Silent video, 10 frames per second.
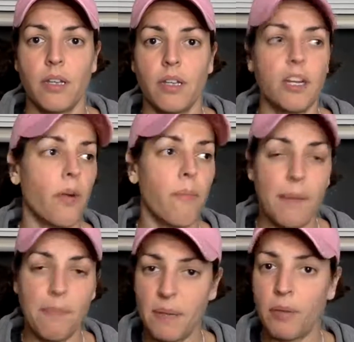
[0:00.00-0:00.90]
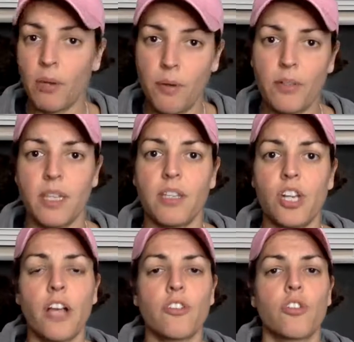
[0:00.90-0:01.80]
My people are posting in the
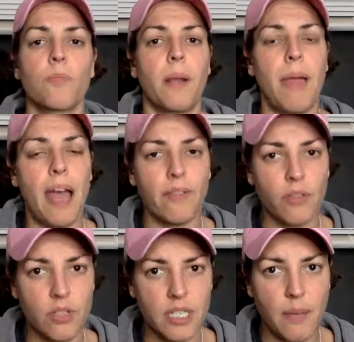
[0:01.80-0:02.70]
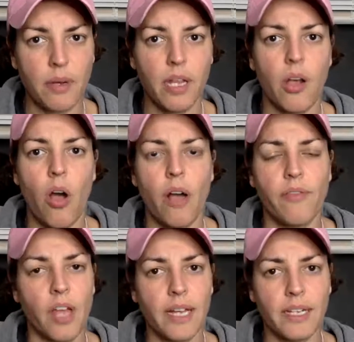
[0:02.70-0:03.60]
challenge group, but I'm having those separate
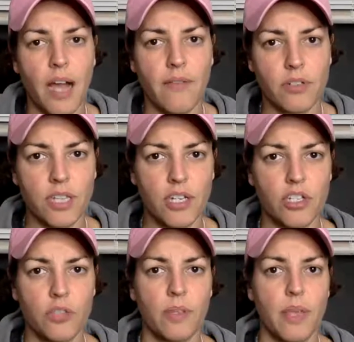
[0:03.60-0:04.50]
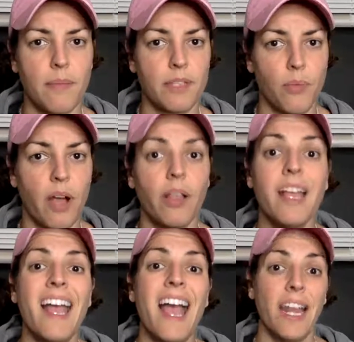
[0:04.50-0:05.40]
offline conversations with them as well.
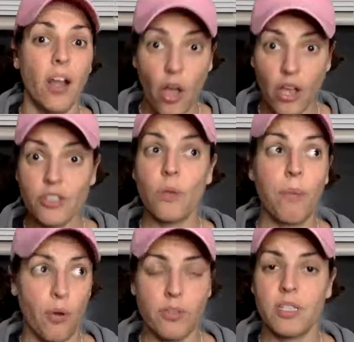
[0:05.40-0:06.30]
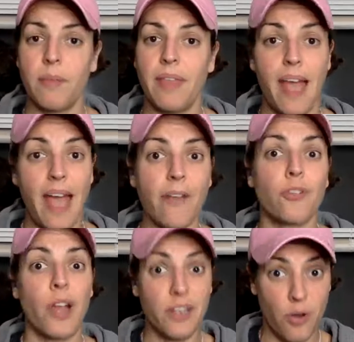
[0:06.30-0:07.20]
And I'll also post some of that after
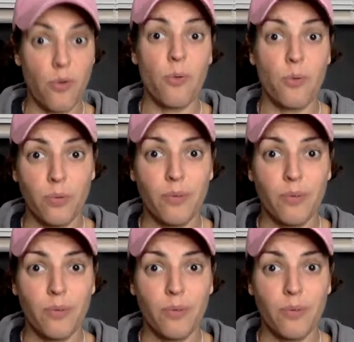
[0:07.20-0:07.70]
I know